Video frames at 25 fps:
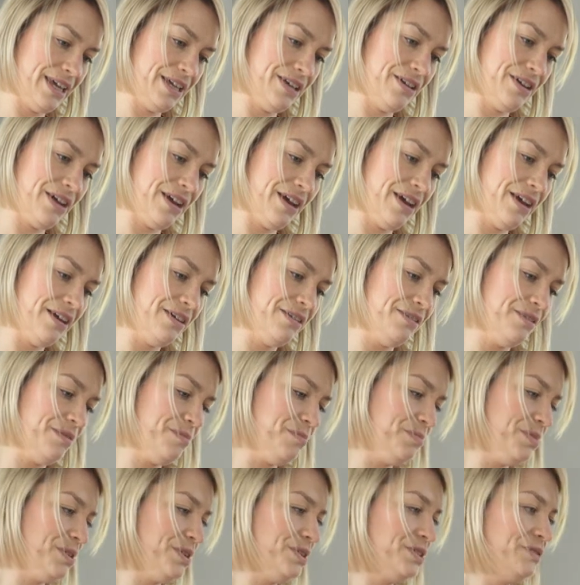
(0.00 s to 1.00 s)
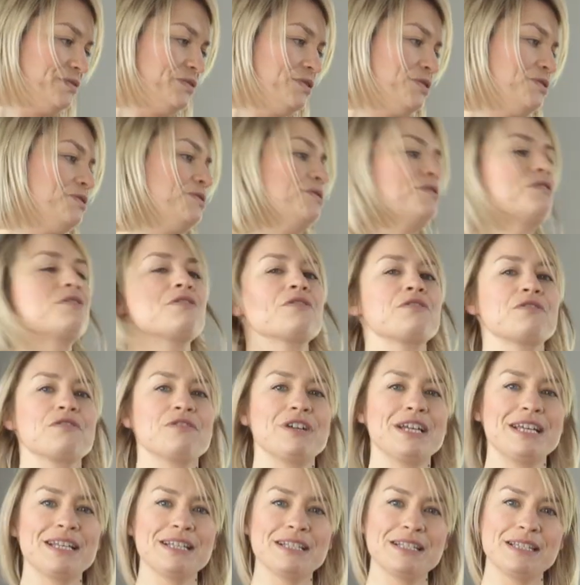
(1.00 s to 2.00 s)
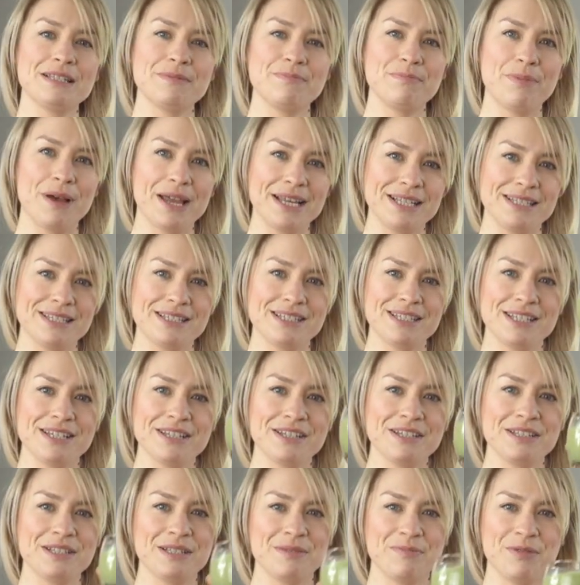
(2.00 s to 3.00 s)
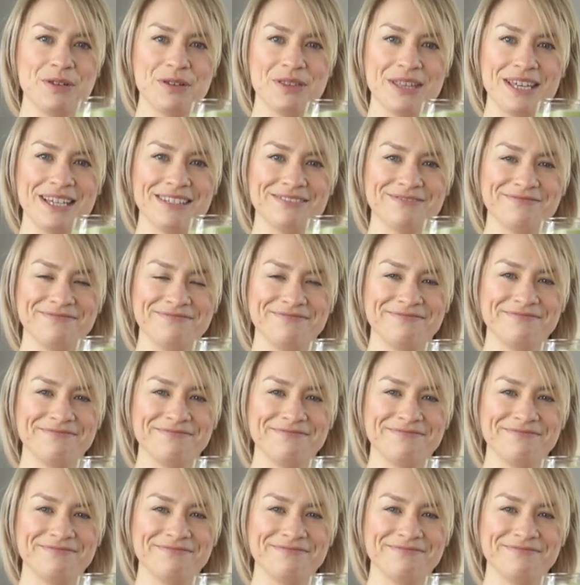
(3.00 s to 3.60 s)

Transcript: you go. Beautiful green spiced smoothie.